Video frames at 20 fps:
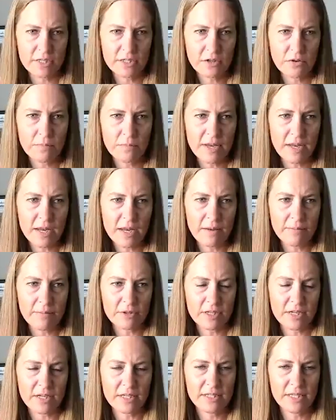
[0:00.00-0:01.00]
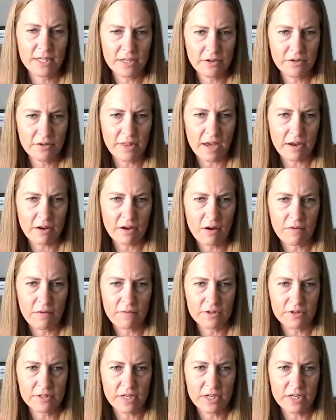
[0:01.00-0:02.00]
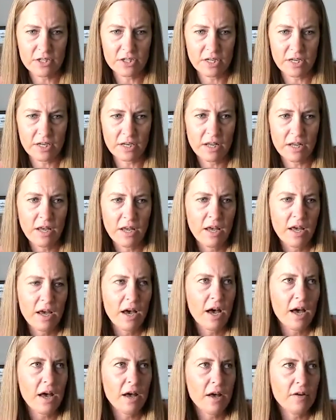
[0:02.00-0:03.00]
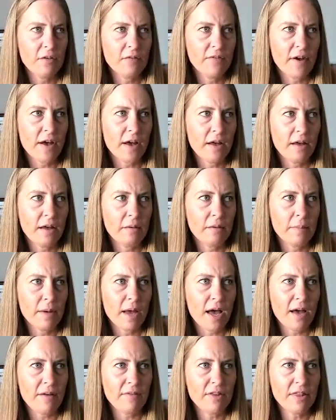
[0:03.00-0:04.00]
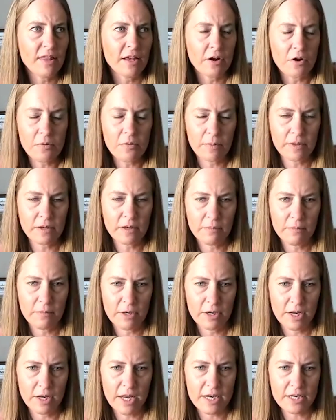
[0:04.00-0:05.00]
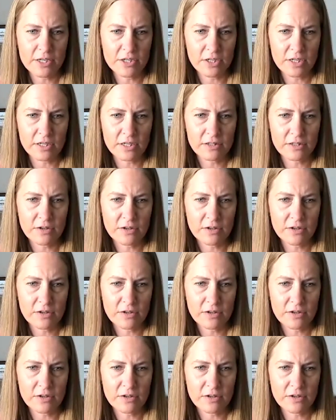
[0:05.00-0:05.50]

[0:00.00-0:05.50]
So being able to continue that conversation of having that open communication.